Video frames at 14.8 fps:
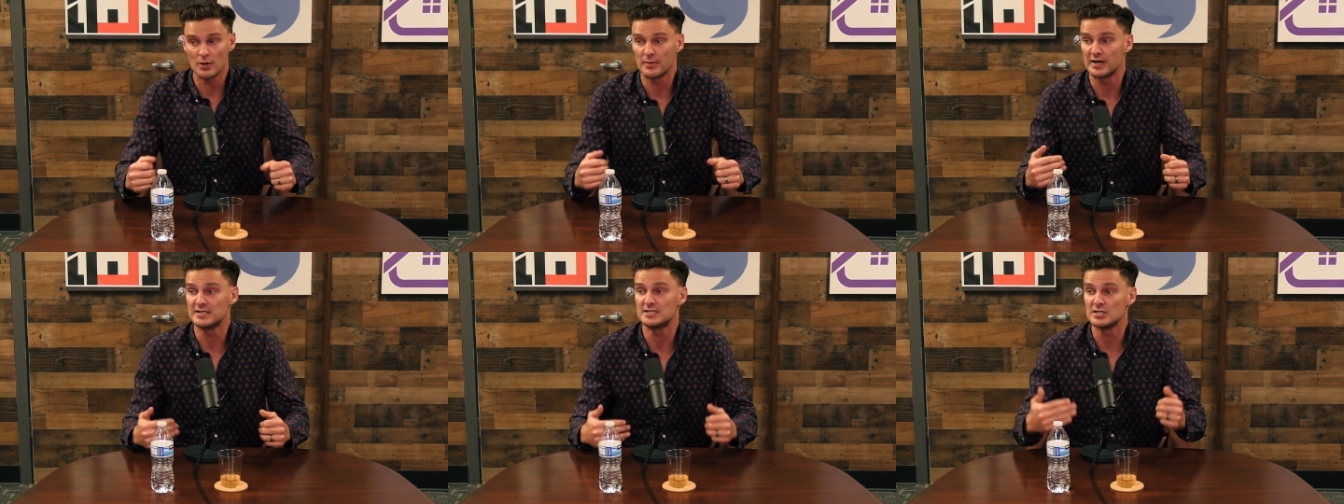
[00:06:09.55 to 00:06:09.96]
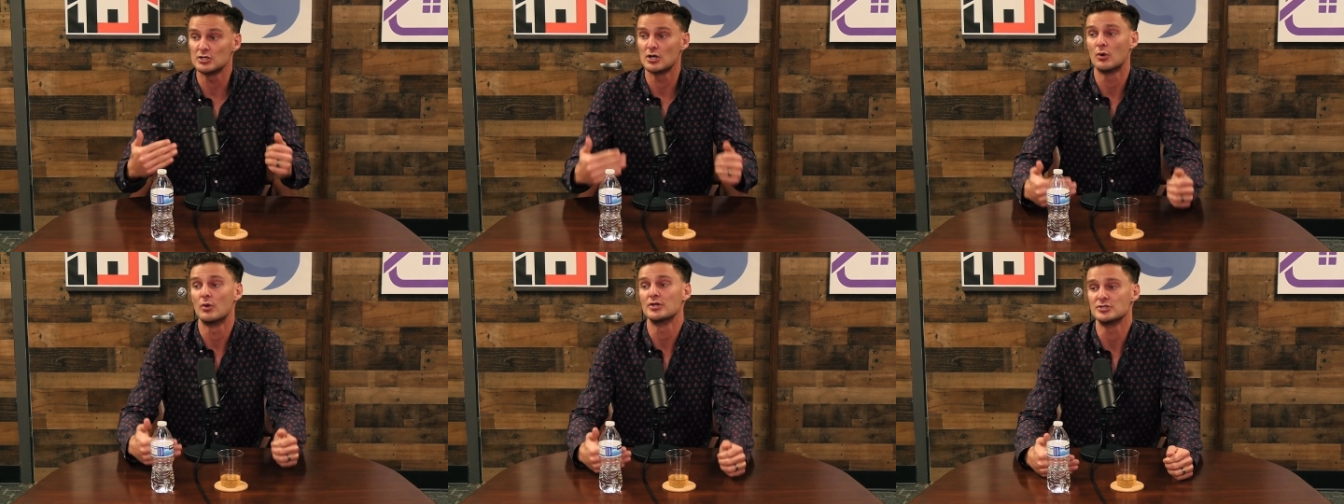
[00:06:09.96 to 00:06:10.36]
But I didn't
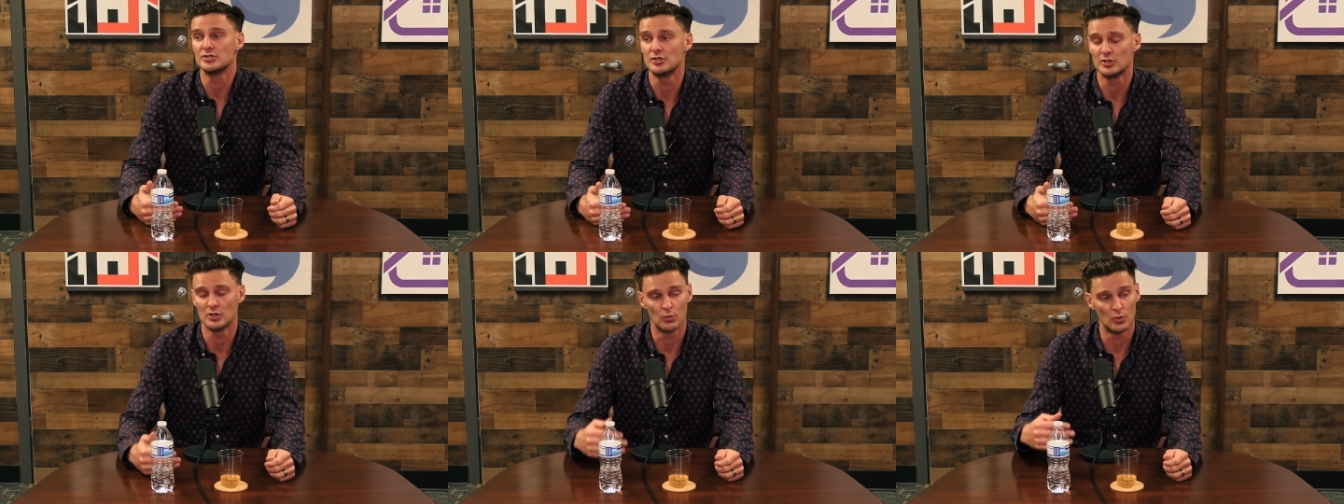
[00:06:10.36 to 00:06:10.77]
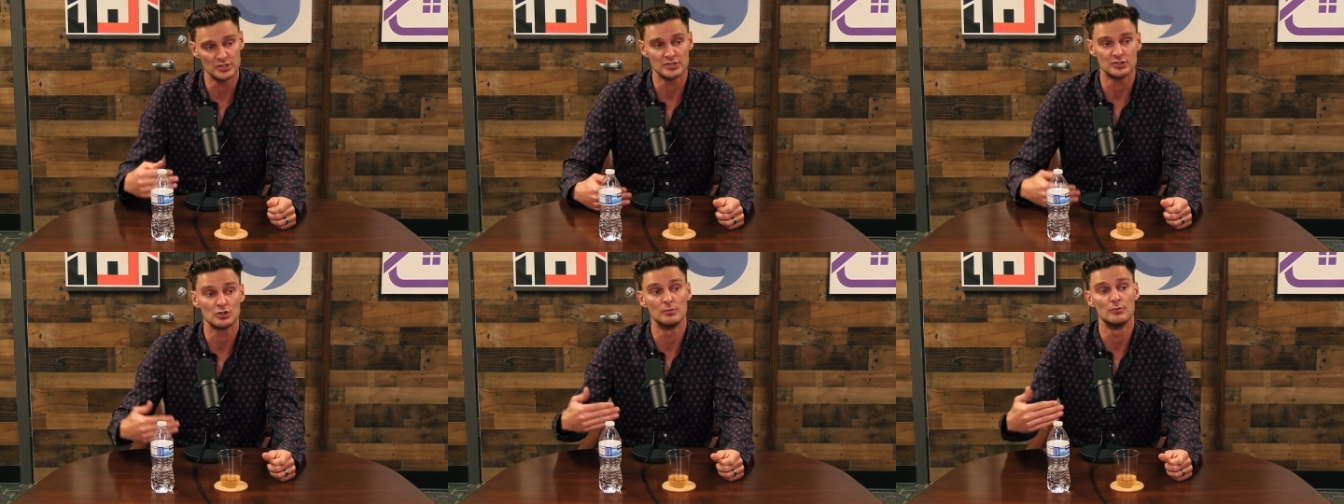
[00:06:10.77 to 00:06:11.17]
know what to do. And it
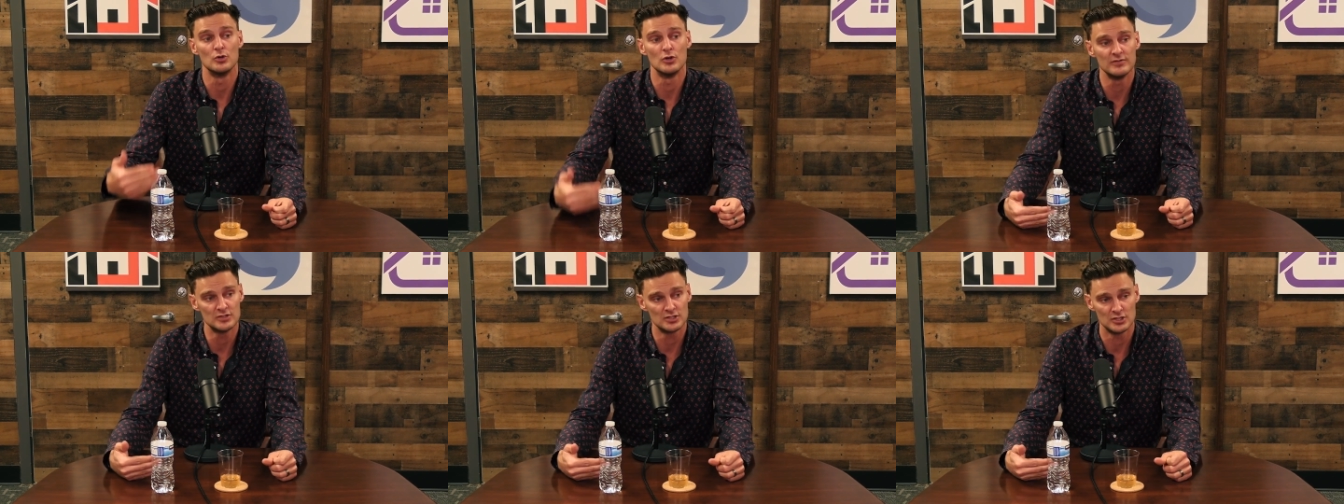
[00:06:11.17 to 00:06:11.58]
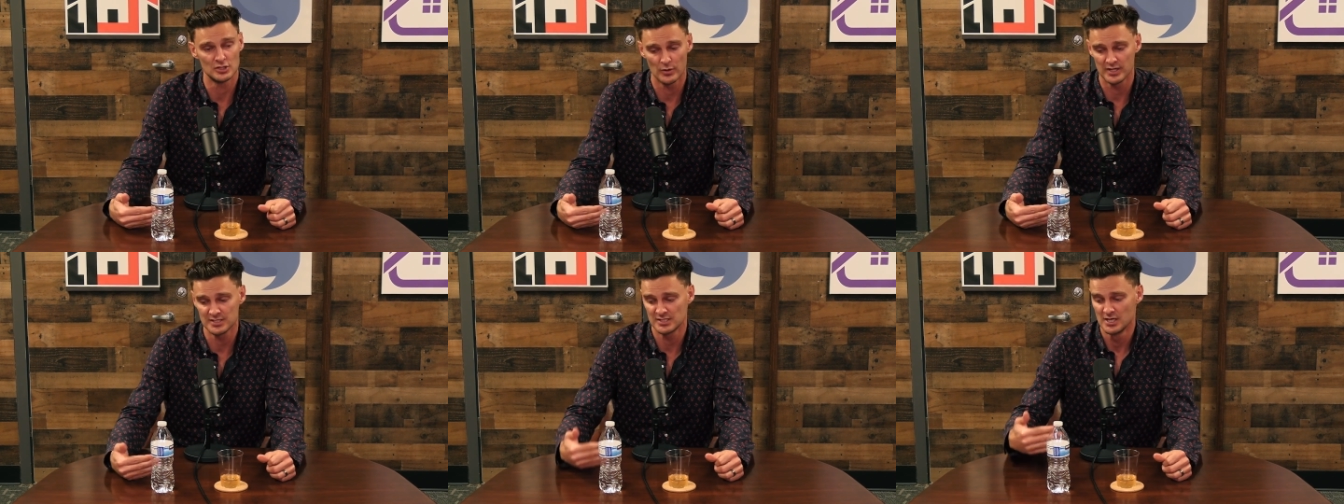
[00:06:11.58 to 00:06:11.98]
wasn't till moving to the
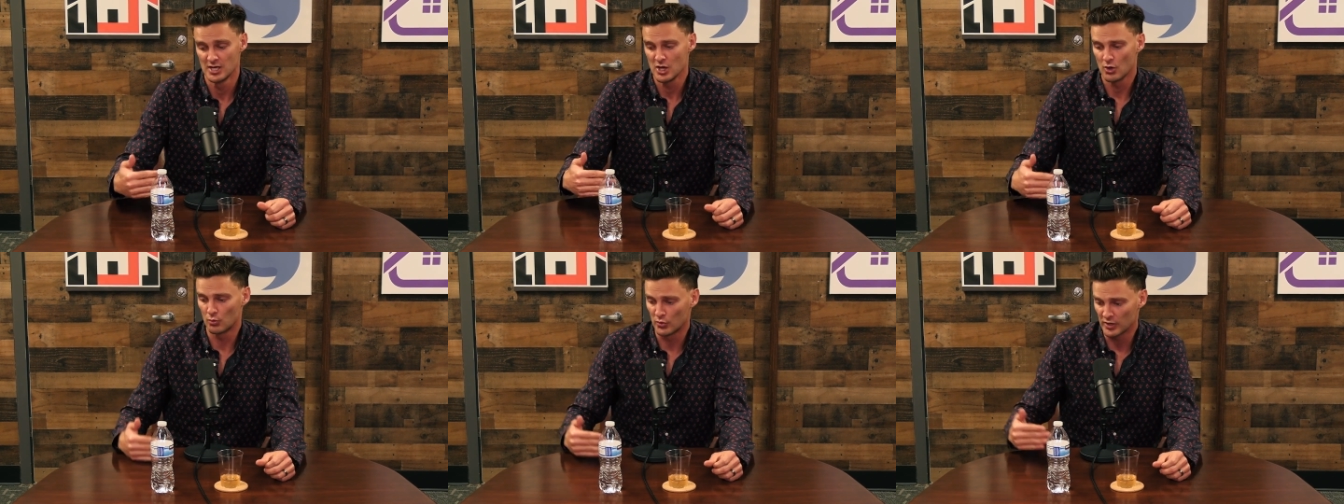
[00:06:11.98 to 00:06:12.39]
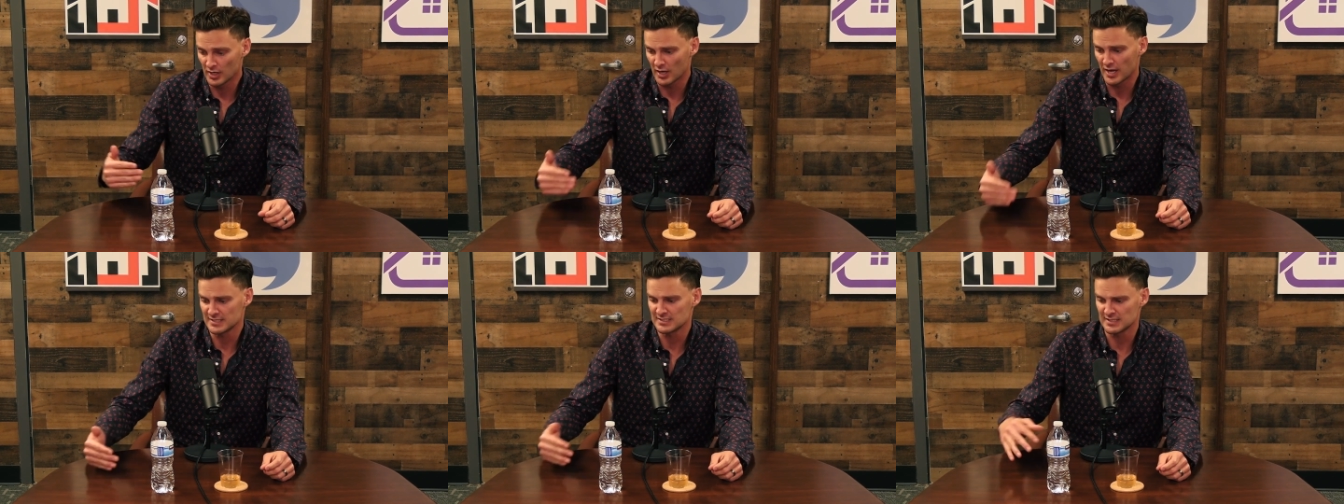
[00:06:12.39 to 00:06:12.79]
U S,
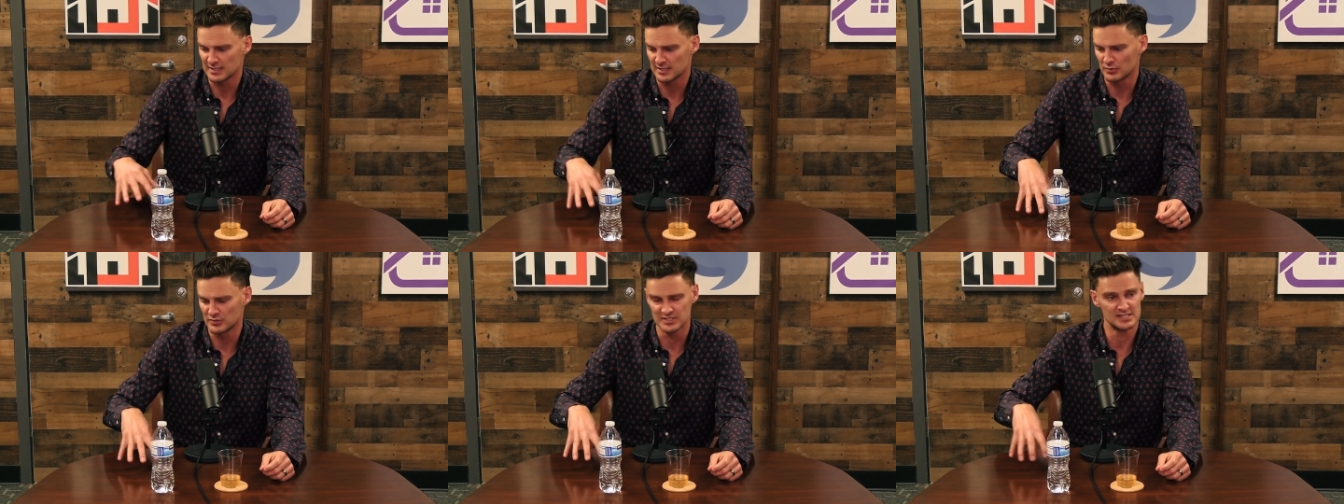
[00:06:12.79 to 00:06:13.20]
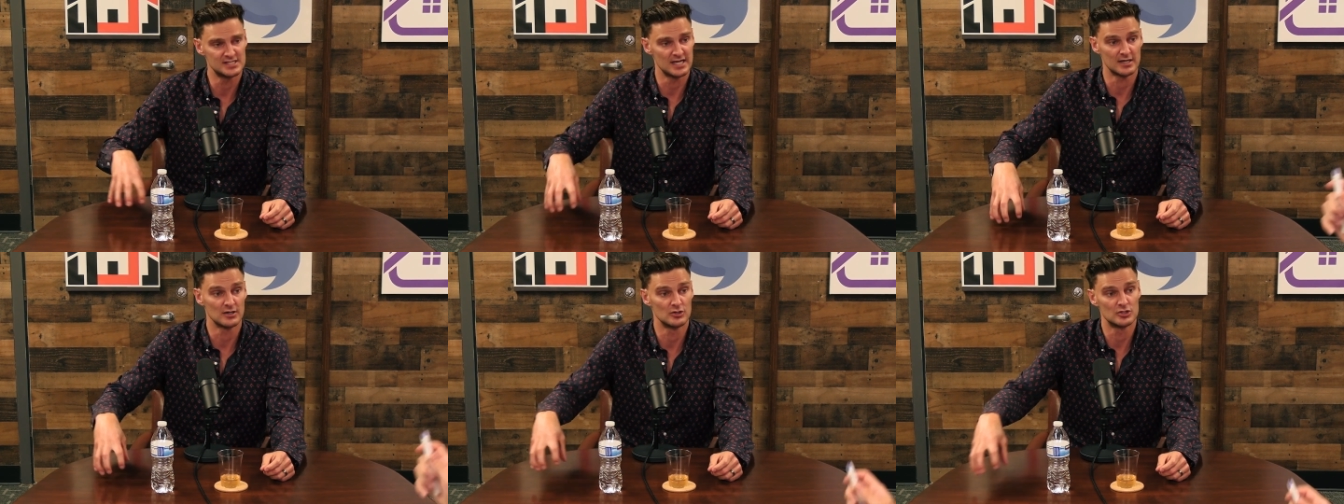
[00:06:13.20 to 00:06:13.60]
realizing that there was these
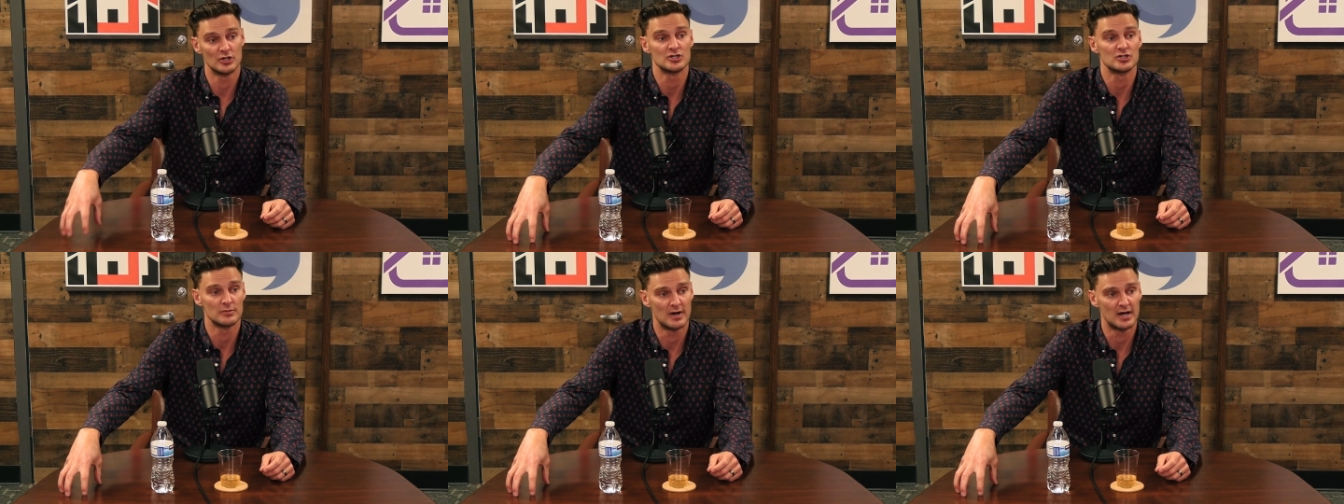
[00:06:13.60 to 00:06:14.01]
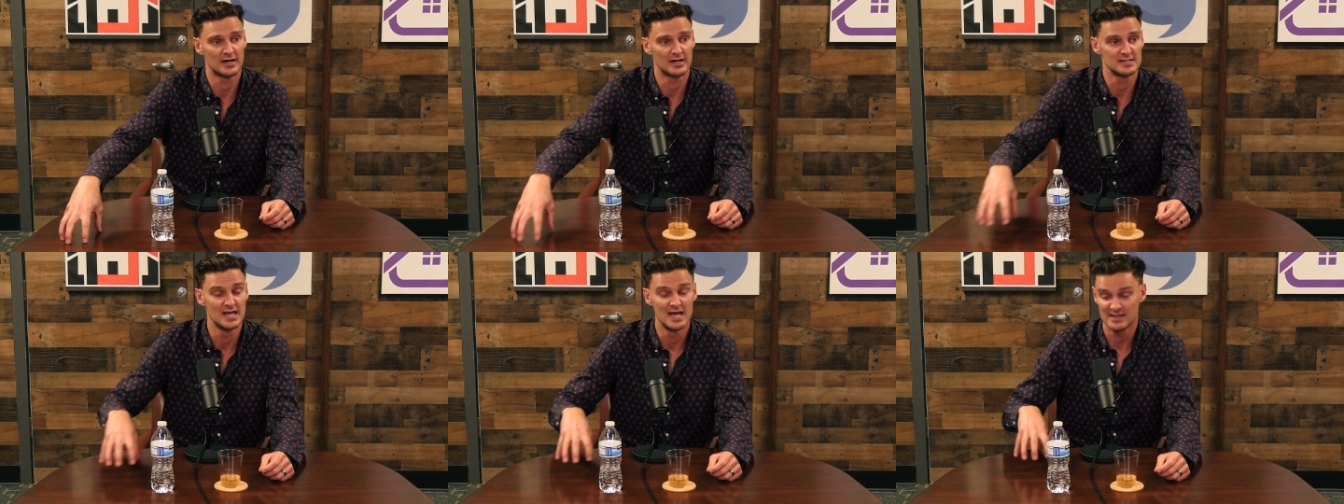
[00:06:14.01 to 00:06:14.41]
secondary, tertiary
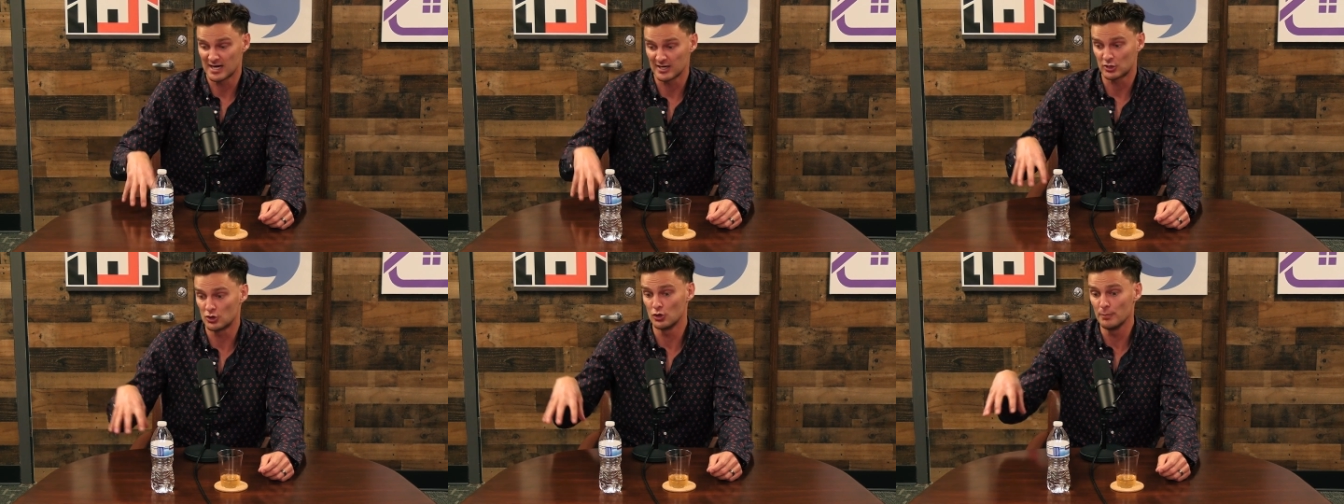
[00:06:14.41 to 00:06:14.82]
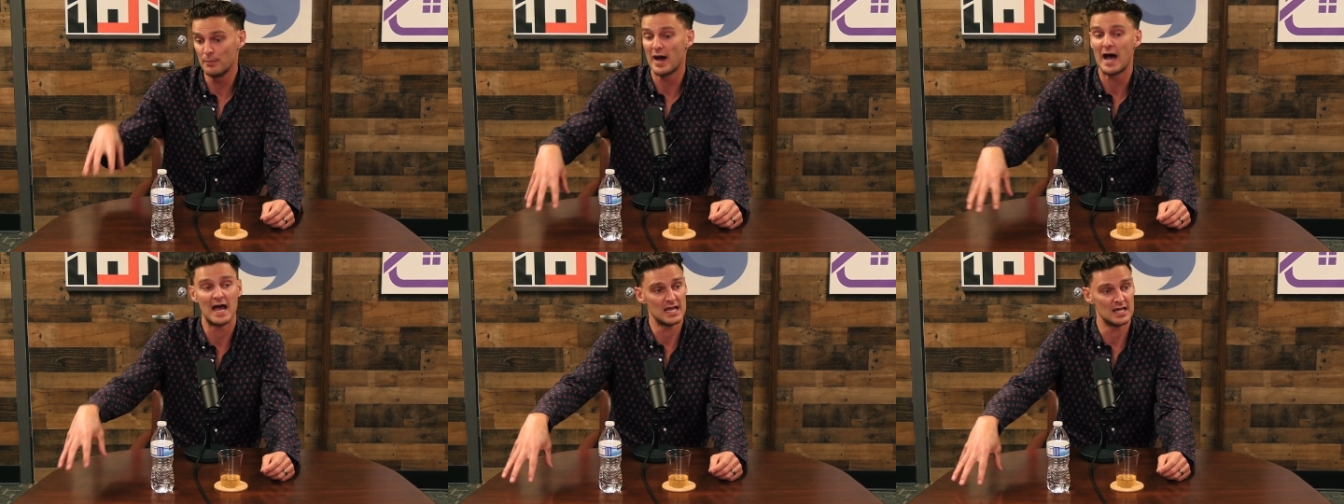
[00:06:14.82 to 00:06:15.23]
markets that I could
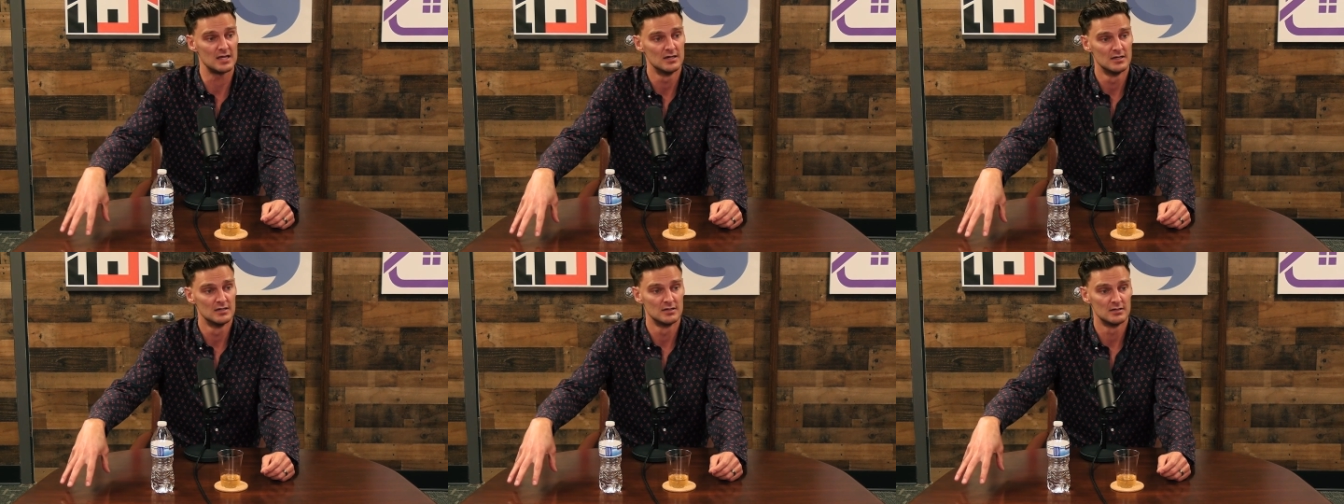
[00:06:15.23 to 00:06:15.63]
pay